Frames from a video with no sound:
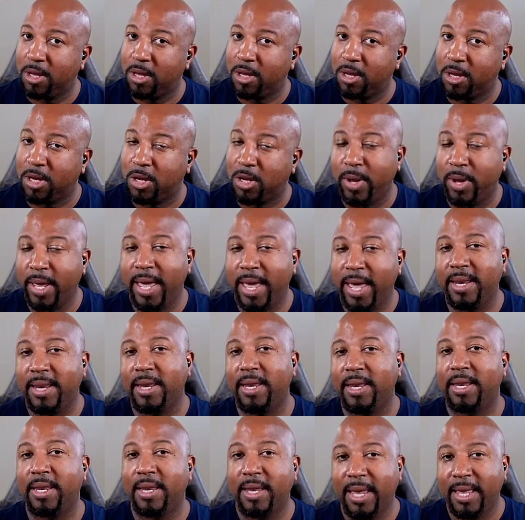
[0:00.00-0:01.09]
go ahead
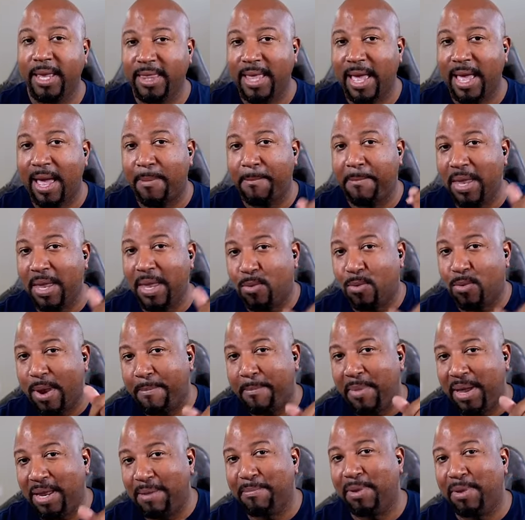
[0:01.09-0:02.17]
and hit that big red
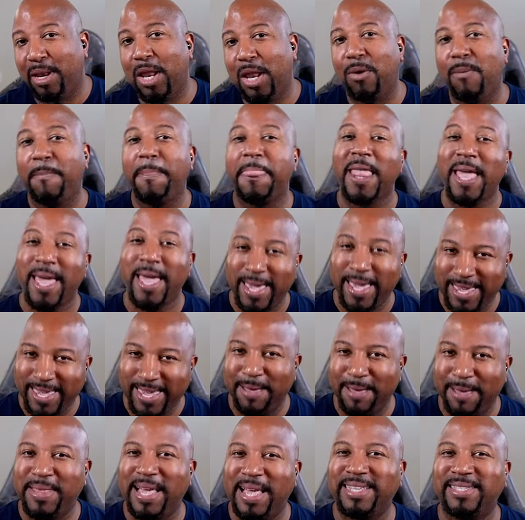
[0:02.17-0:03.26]
button below. Yep,
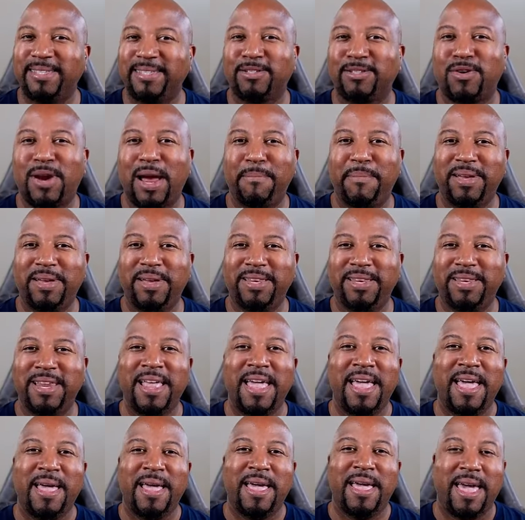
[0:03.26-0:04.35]
that subscribe button.
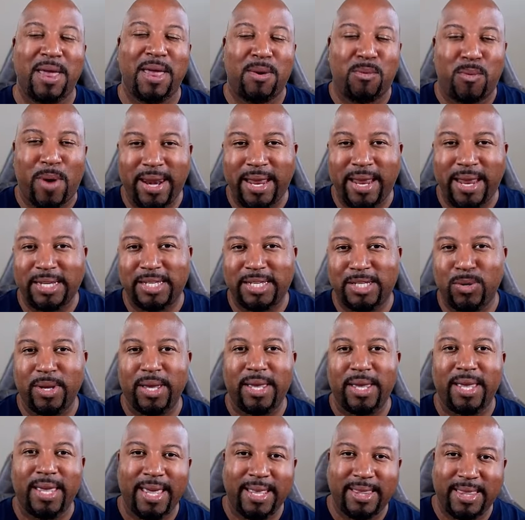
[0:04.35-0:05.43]
And right next to it,
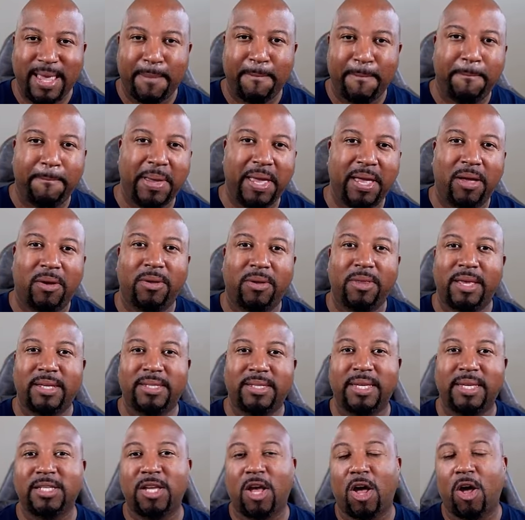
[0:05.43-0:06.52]
hit that bell that says
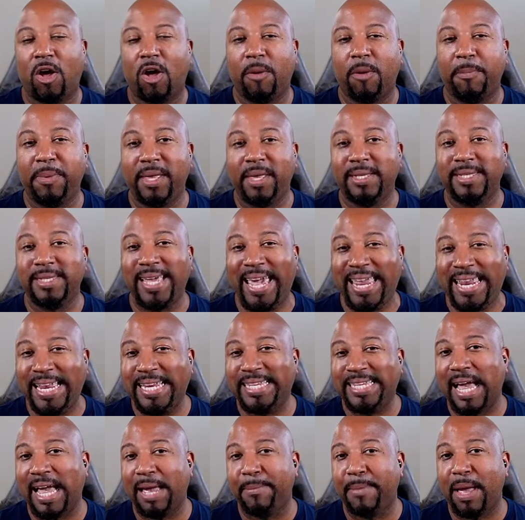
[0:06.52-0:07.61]
all, because
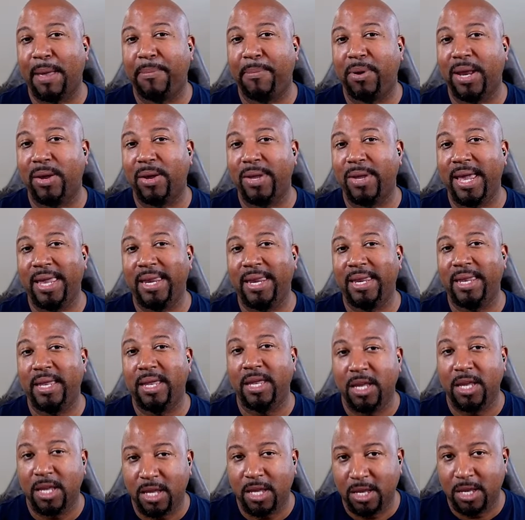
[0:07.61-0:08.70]
anytime I put out any
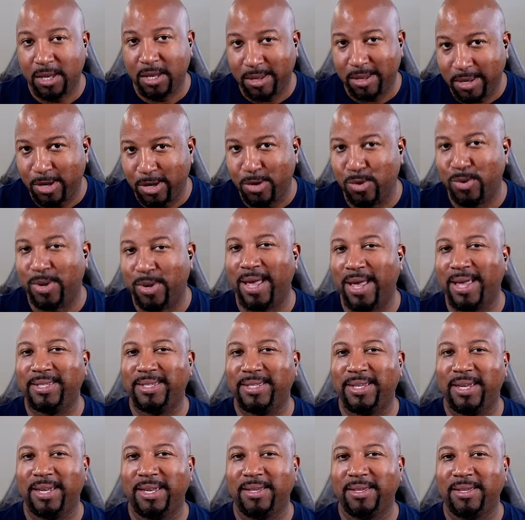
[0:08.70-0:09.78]
new
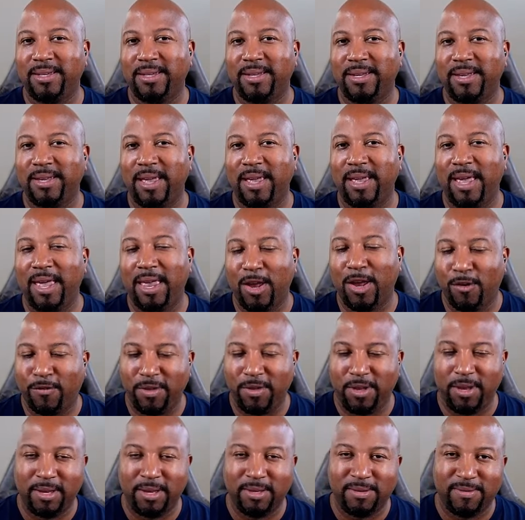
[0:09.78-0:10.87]
content, and hopefully you
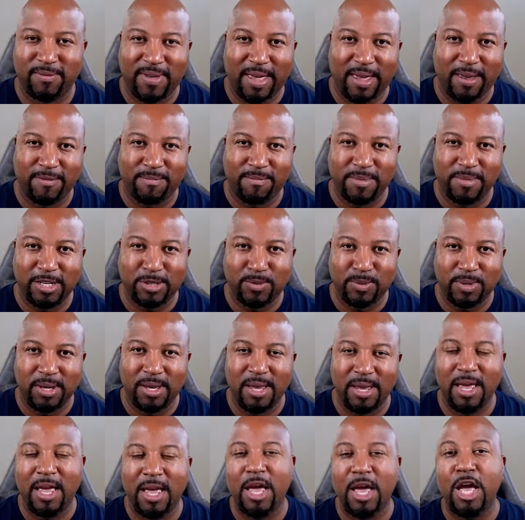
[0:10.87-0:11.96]
get some value from this one,
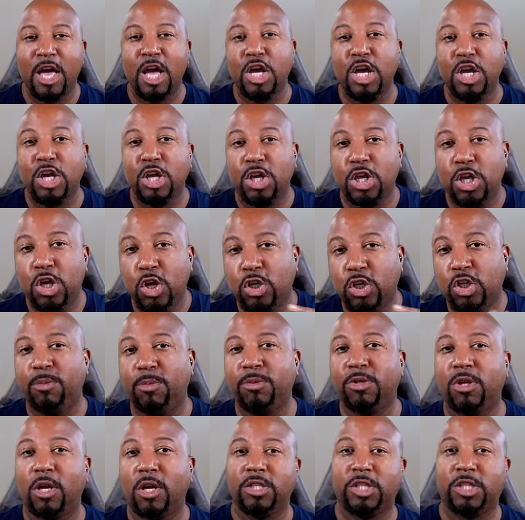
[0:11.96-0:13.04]
YouTube is
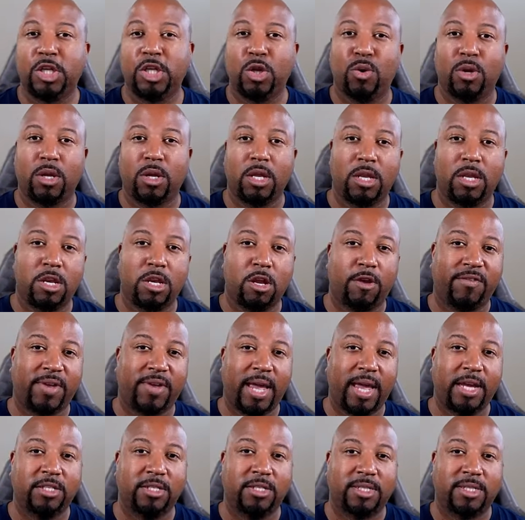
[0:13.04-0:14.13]
going to send you a
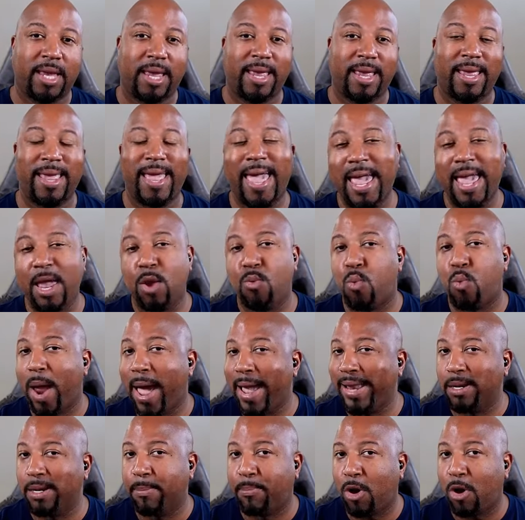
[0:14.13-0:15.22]
notification saying, hey, Ryan
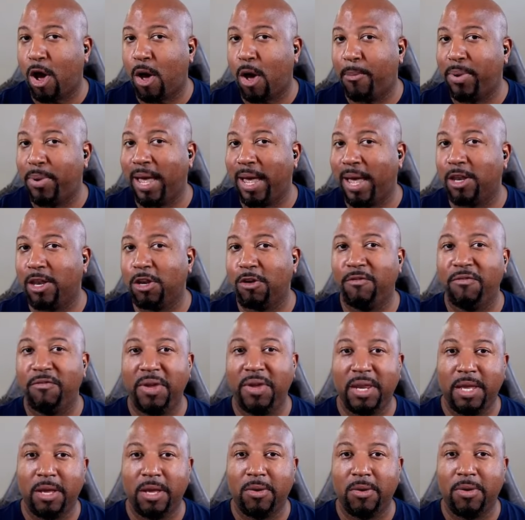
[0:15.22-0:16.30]
DePaul put out a new
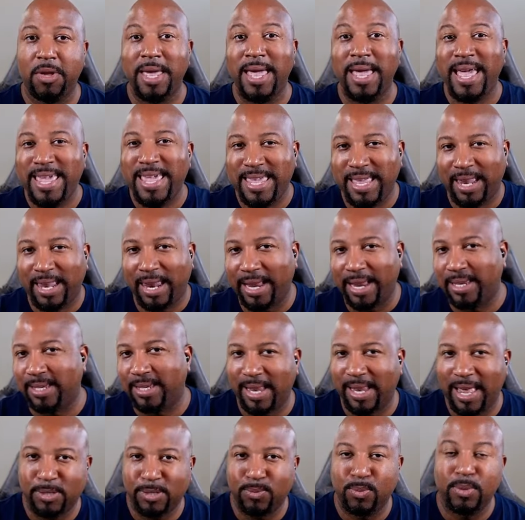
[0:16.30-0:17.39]
video. You like this
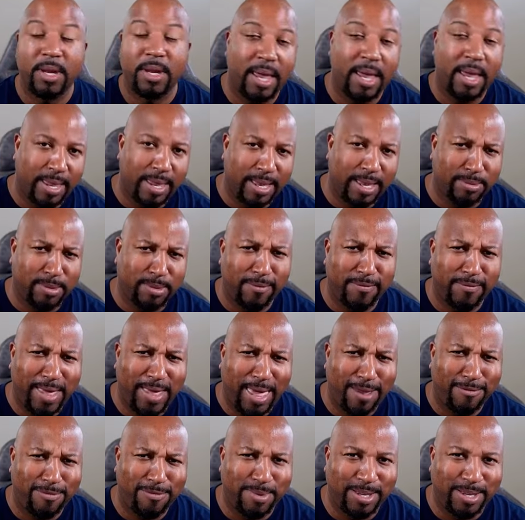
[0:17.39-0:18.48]
last one? And you get some good value
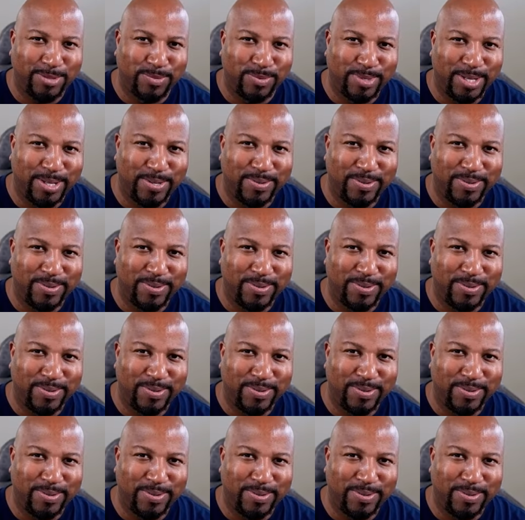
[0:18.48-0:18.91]
from this one too.